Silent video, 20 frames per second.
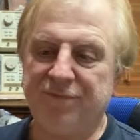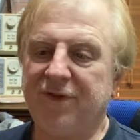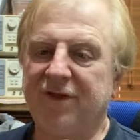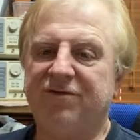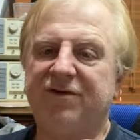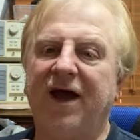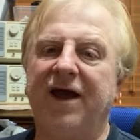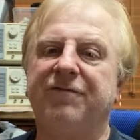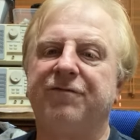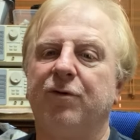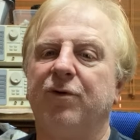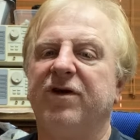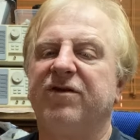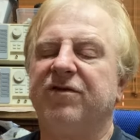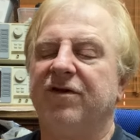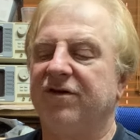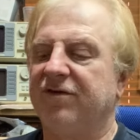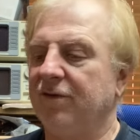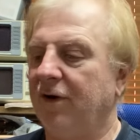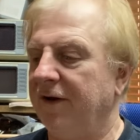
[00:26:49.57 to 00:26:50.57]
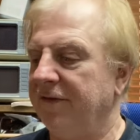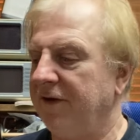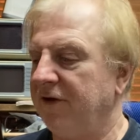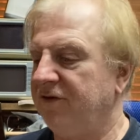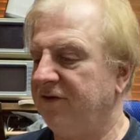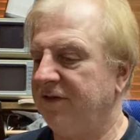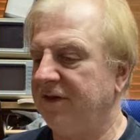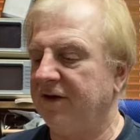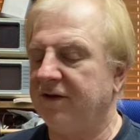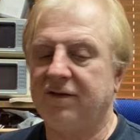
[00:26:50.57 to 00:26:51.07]
Say for instance, right?
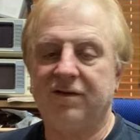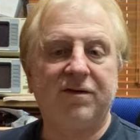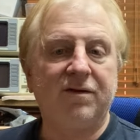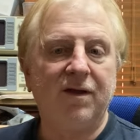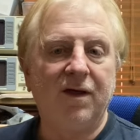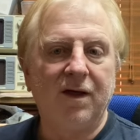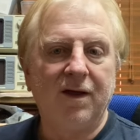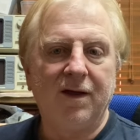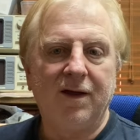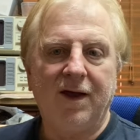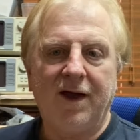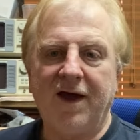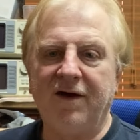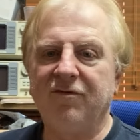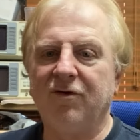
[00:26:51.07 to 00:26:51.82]
Have